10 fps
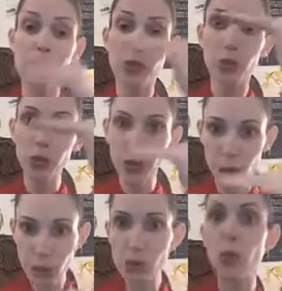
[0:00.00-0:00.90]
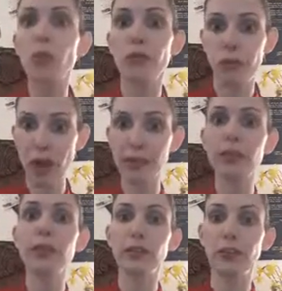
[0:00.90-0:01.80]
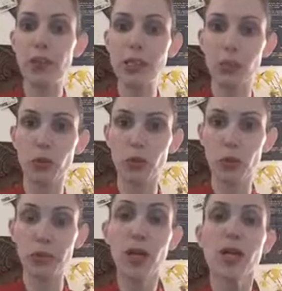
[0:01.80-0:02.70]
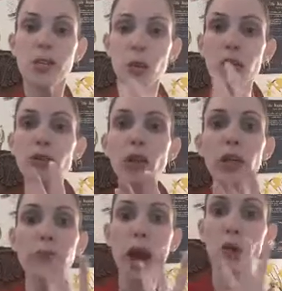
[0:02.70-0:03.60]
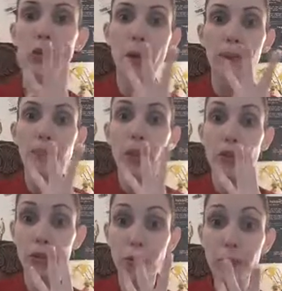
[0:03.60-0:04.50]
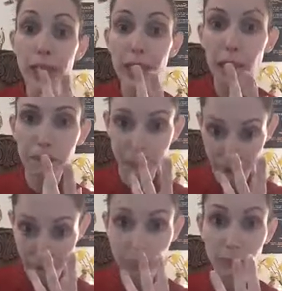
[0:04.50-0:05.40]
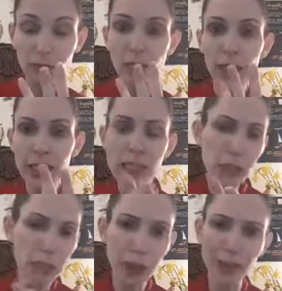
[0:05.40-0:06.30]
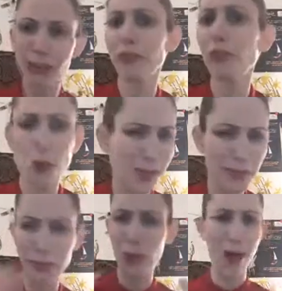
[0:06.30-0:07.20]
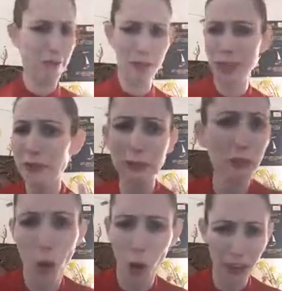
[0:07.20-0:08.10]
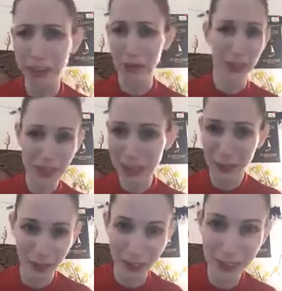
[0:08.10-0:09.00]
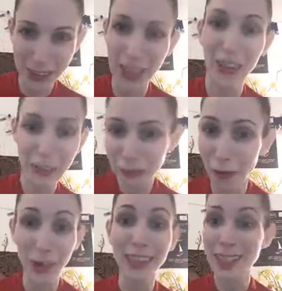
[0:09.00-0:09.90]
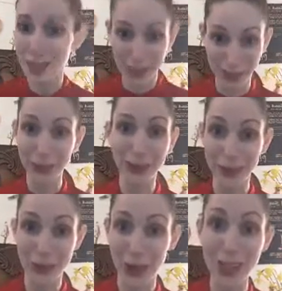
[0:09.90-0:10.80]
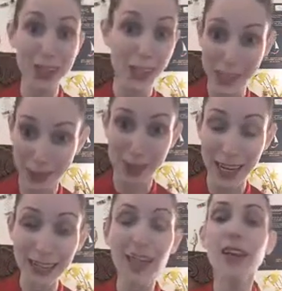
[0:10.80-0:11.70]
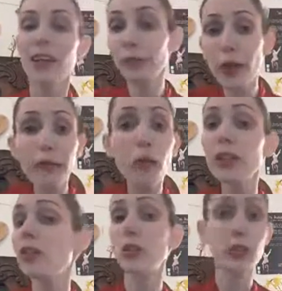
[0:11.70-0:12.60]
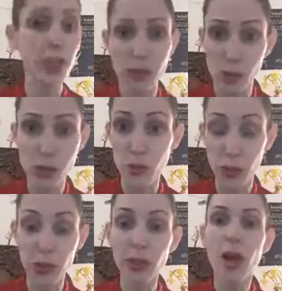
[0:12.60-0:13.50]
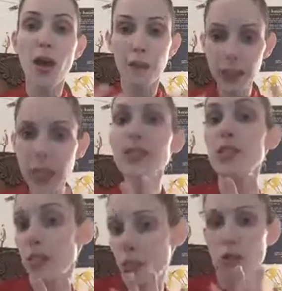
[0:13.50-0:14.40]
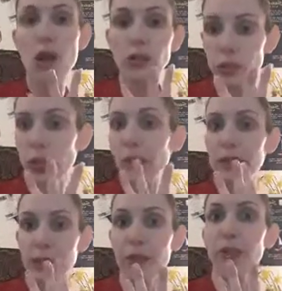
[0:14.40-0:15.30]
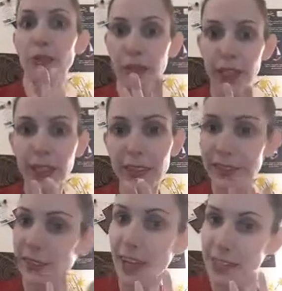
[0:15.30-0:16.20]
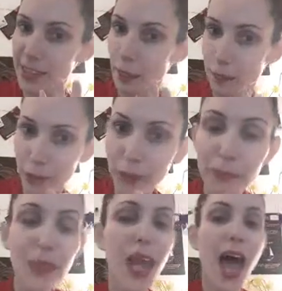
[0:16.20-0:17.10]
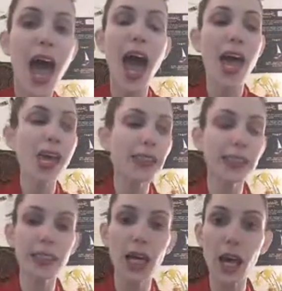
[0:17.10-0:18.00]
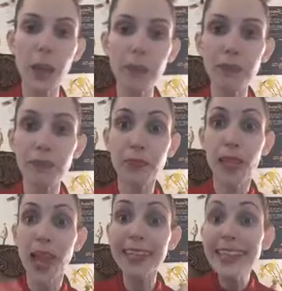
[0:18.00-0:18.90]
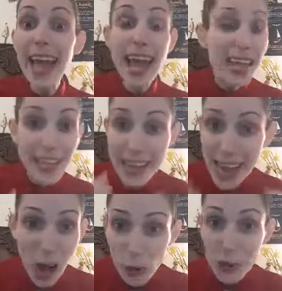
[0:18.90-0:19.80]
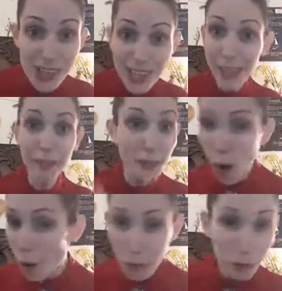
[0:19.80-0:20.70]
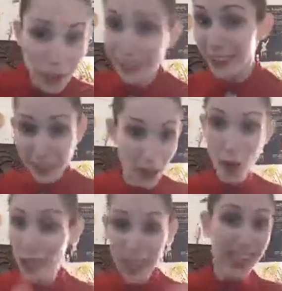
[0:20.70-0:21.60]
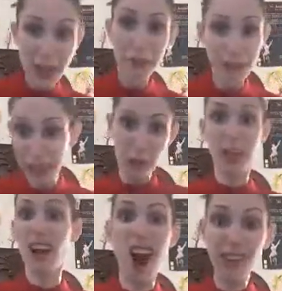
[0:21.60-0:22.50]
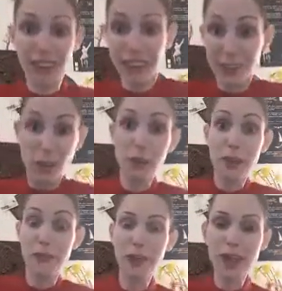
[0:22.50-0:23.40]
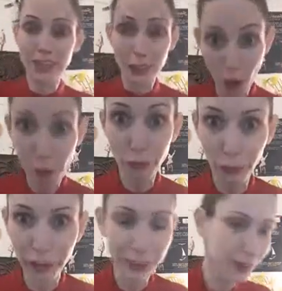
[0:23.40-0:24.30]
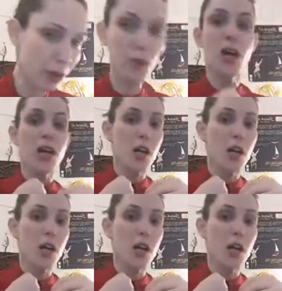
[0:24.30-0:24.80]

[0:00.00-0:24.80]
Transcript: So you can also find it in the Facebook group. So we're talking about 3 inspiration. Of course, if you have really 4 and you really want to share 4, that's good as well. That's great. If you have only 2, that's also good. But let's try to keep the 3. It's a nice number. And yeah, and allow yourself, go for it, you know, let's have fun. We are artists, don't be afraid, go for it, you know,